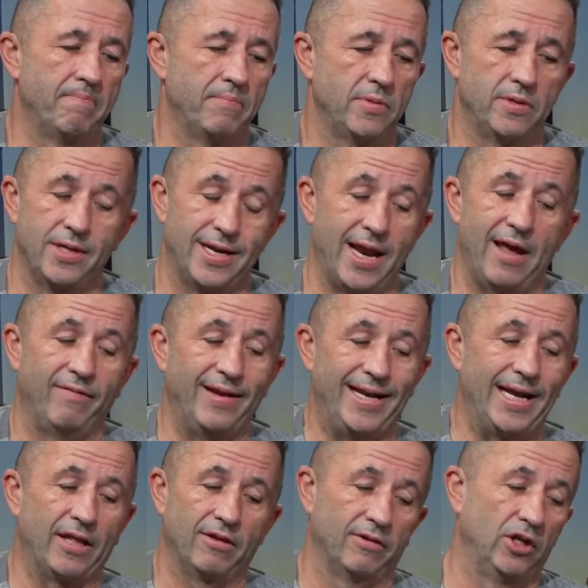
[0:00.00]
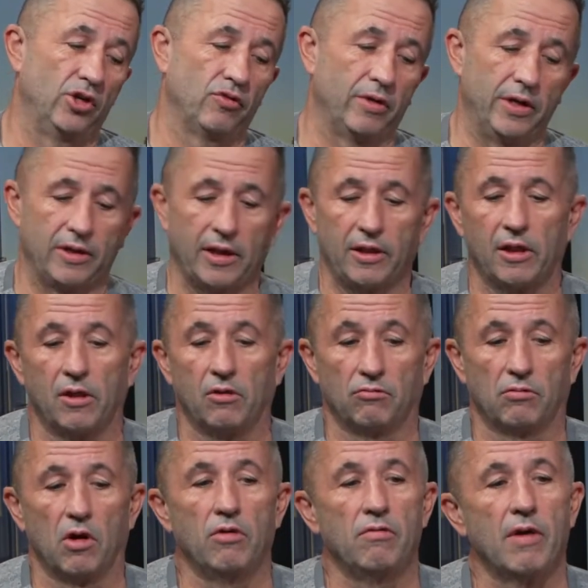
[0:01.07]
didn't have any other injuries other than
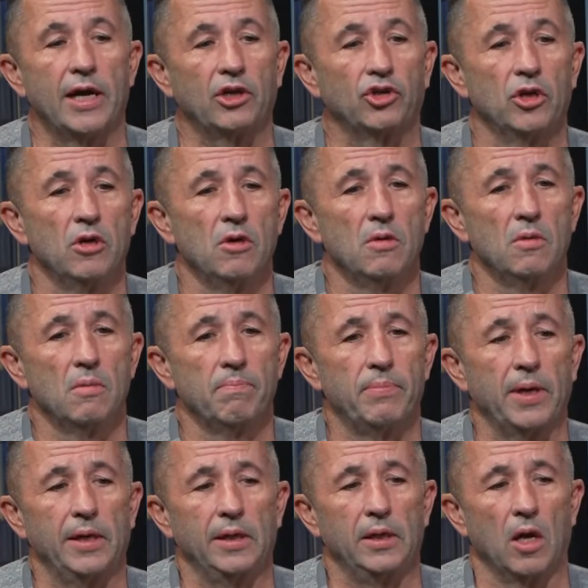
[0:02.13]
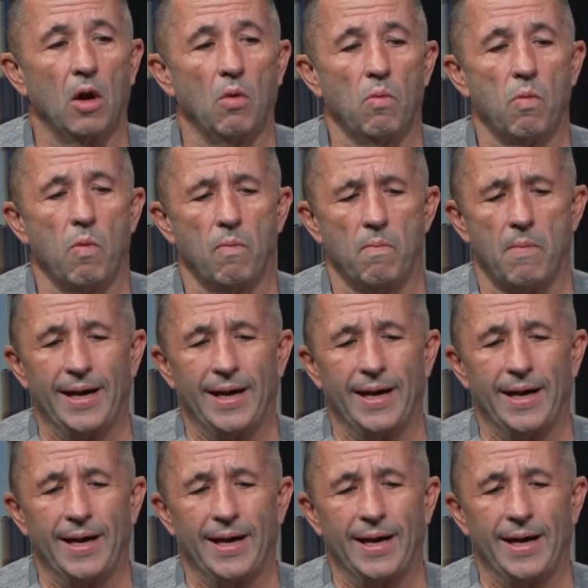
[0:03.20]
road rash. But, my